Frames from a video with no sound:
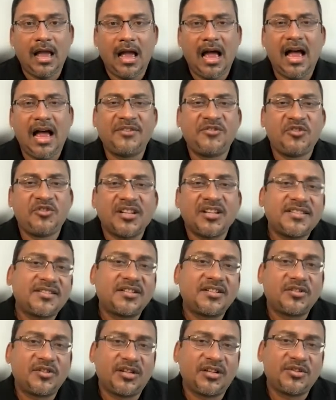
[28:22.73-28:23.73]
I
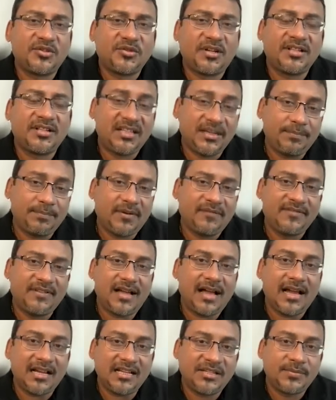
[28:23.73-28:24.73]
just touched the tip of
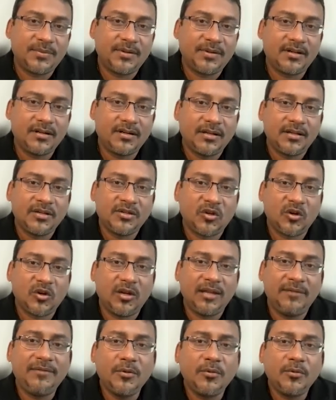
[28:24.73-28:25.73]
the iceberg. So
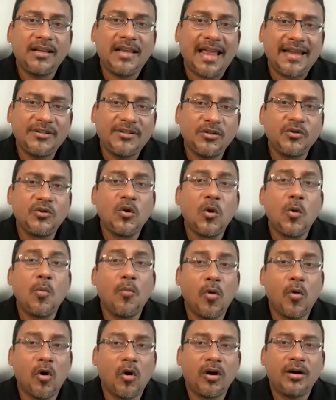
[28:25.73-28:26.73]
if you would like to know
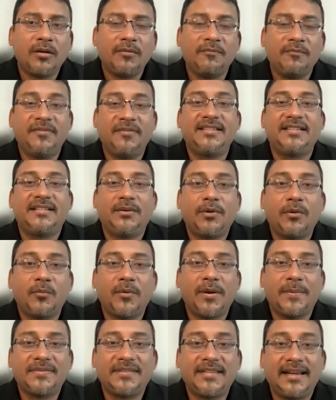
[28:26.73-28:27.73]
more, visit our
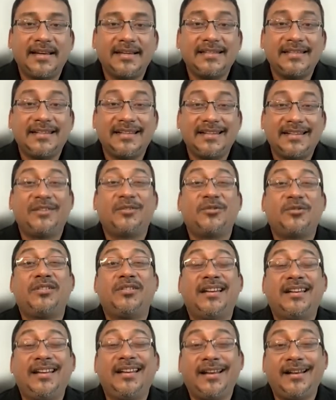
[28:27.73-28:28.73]
website
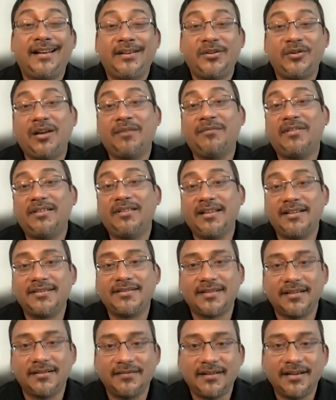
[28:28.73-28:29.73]
dedicated to everything
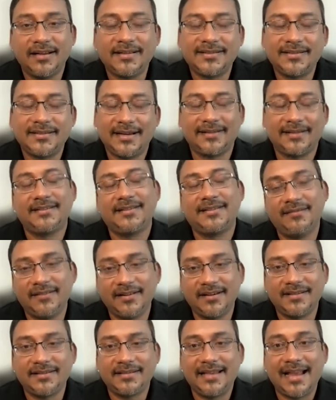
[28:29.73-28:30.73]
serverless at
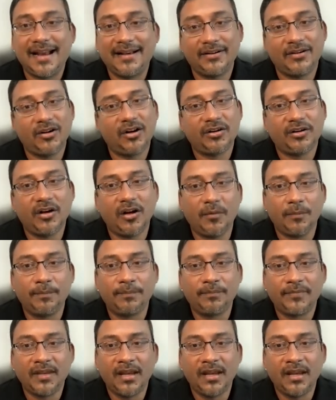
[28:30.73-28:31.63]
serverlessland.com.